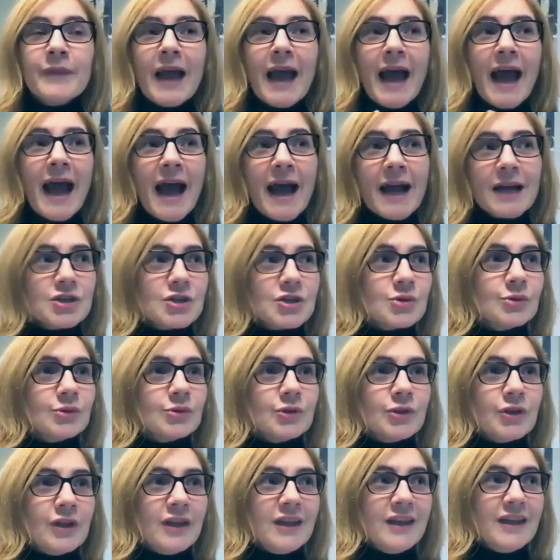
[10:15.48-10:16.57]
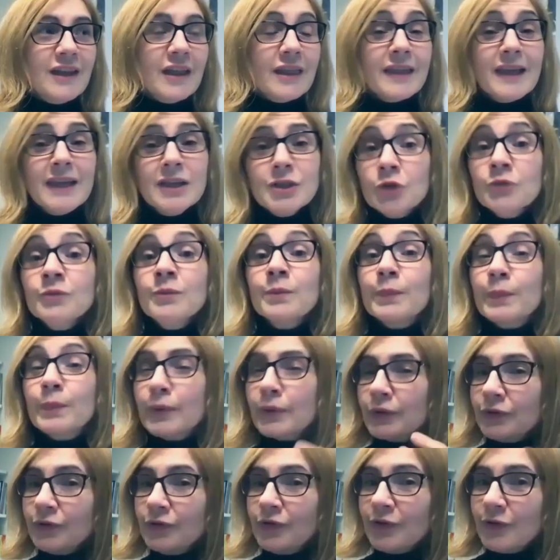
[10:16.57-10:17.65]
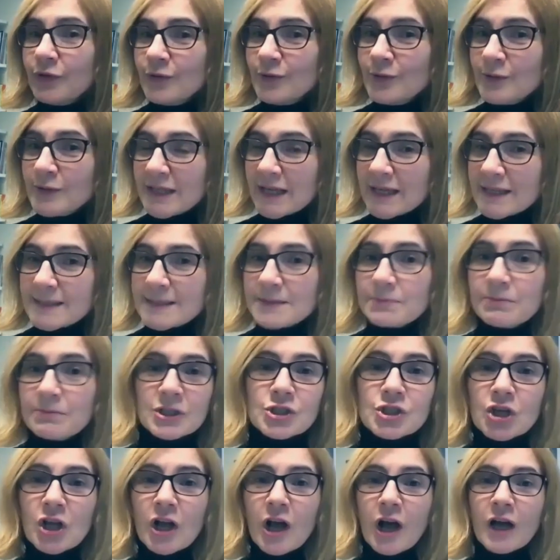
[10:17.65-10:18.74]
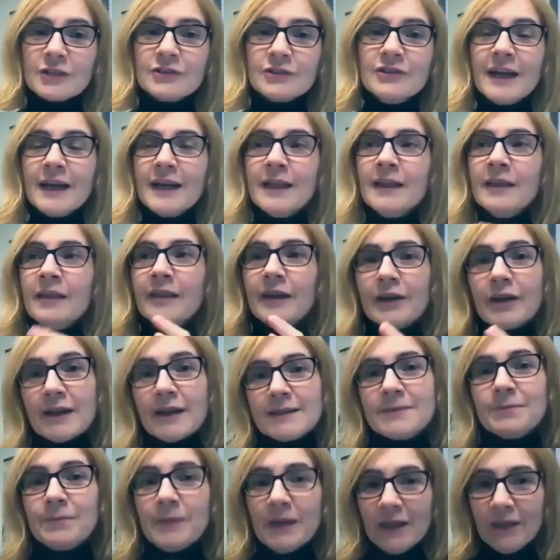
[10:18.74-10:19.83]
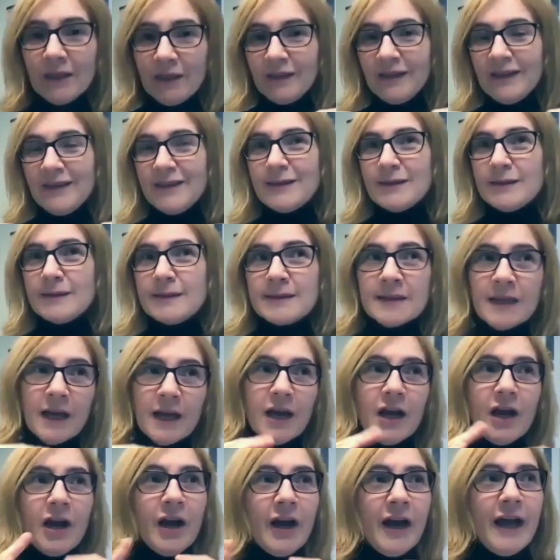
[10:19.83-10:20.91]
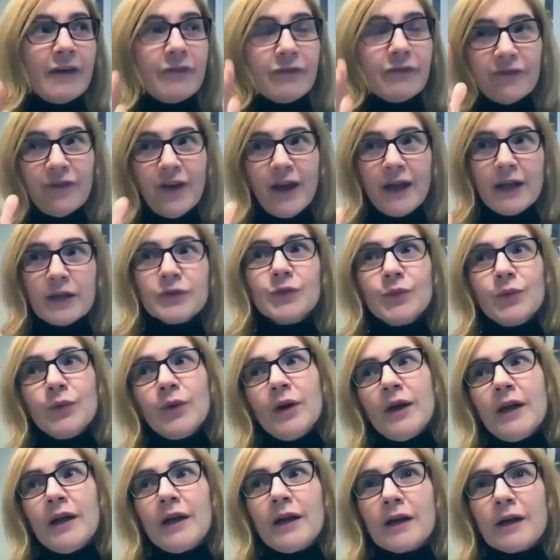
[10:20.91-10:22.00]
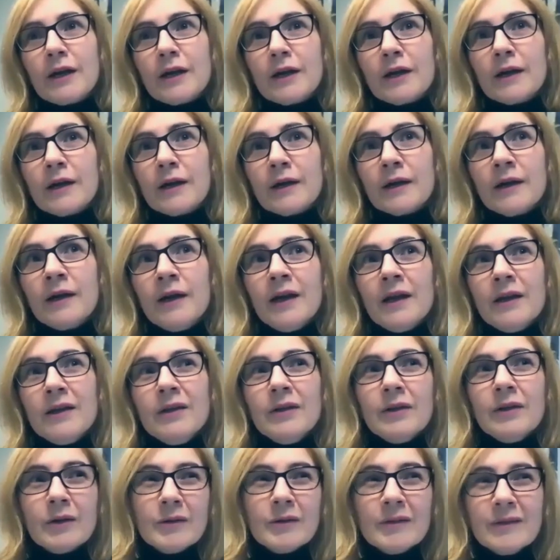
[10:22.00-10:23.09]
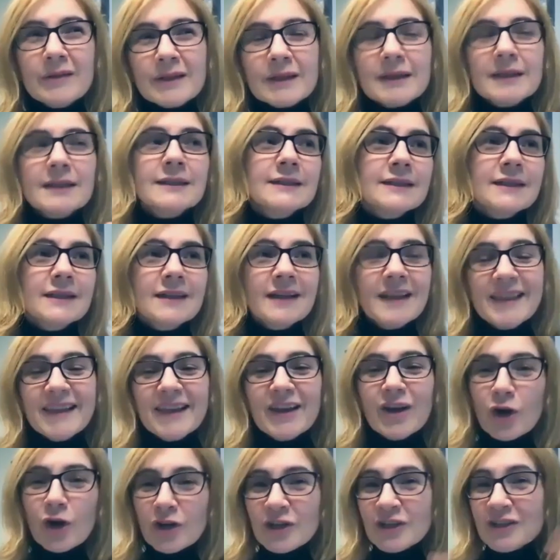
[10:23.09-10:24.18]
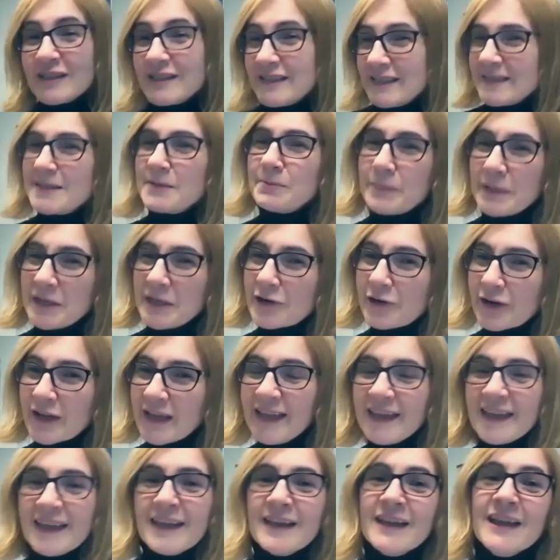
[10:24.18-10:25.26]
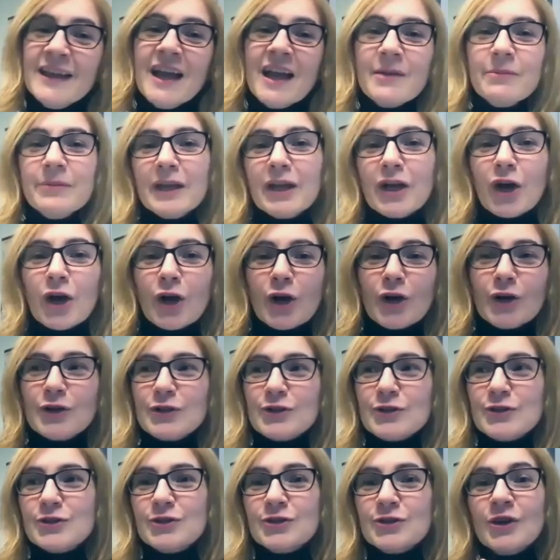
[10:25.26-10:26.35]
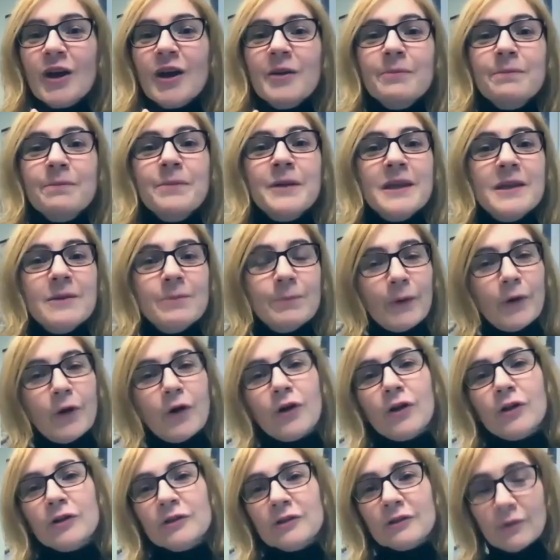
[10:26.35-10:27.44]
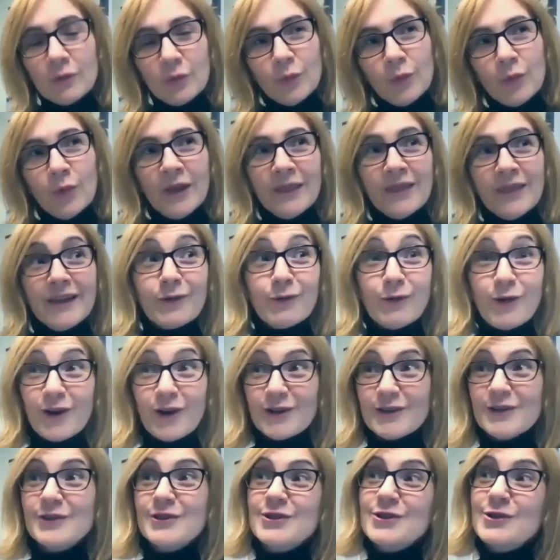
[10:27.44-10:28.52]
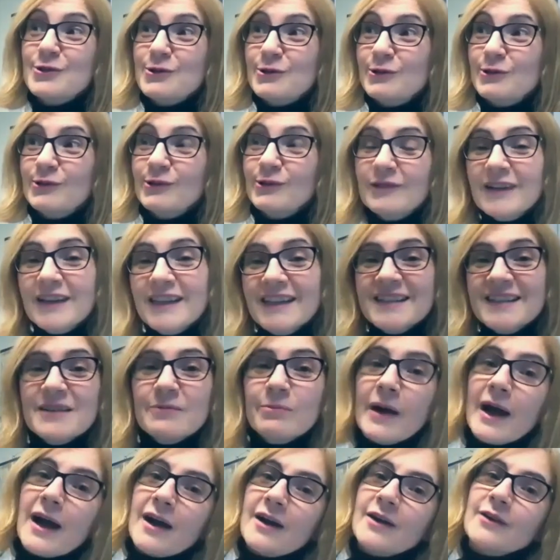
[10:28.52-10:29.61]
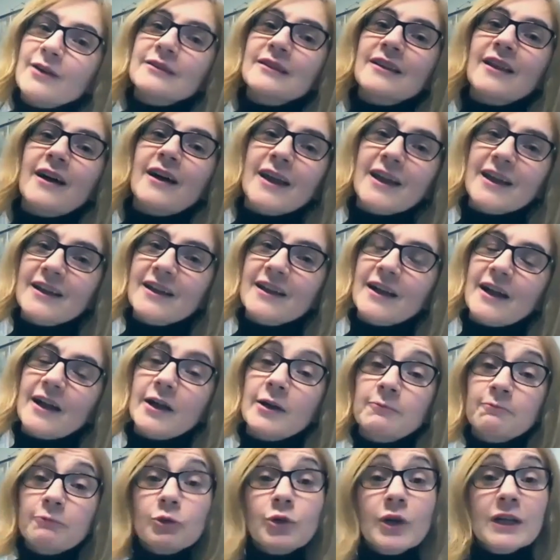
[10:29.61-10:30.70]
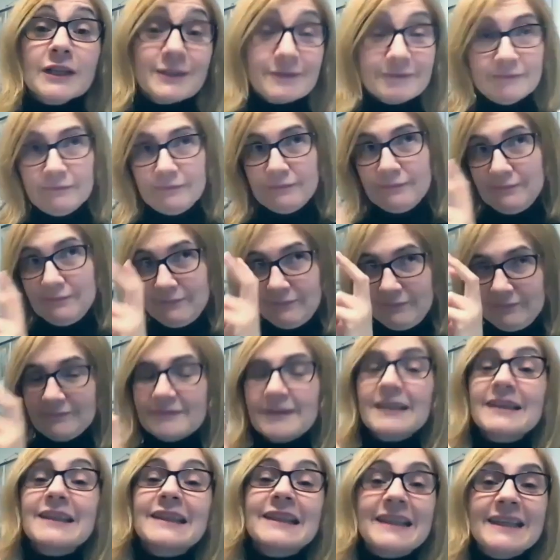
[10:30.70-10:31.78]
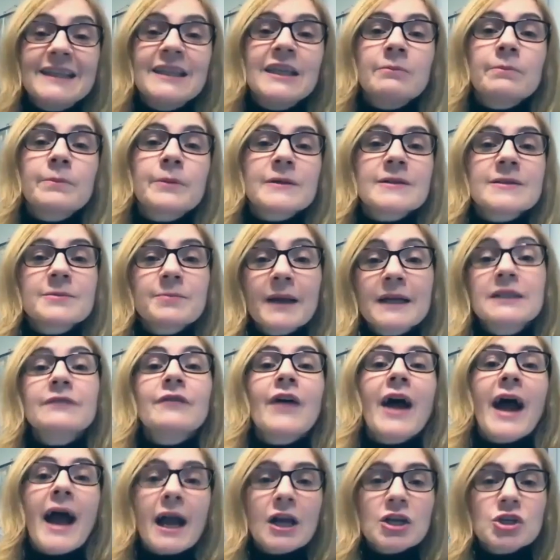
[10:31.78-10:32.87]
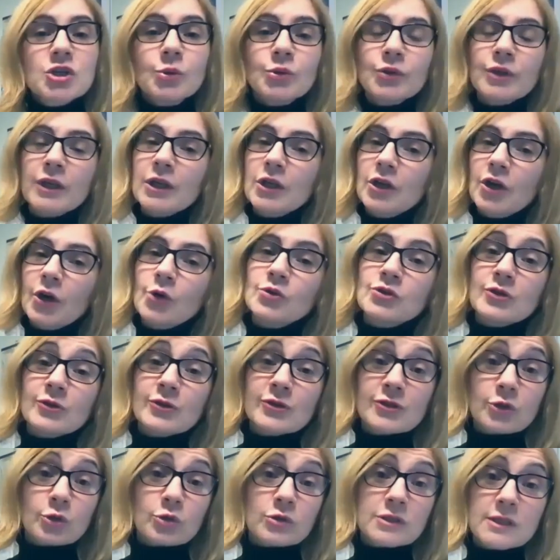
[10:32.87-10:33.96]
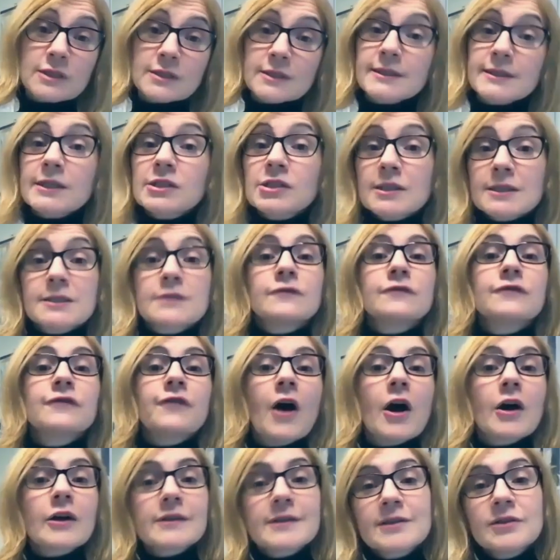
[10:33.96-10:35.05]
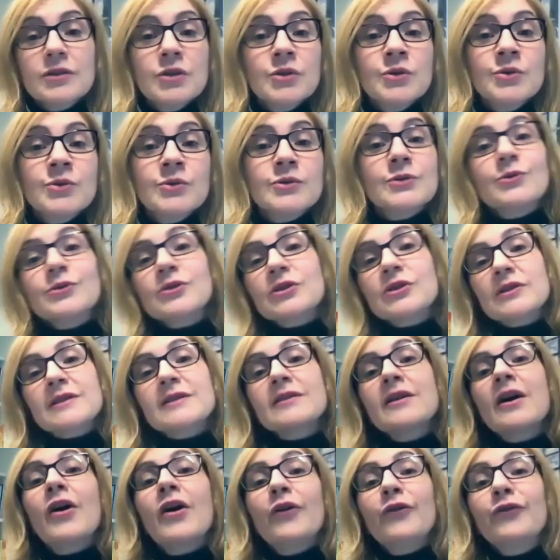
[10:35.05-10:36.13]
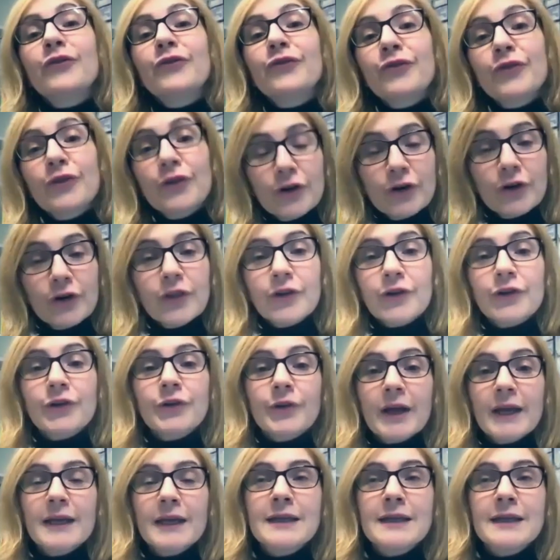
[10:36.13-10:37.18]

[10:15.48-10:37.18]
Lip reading: Actually, they don't produce as much content. There has been these effect where, they are disappearing because people, when they want to read about like right-leaning perspective, actually go to sources such as Fox News, which is further right.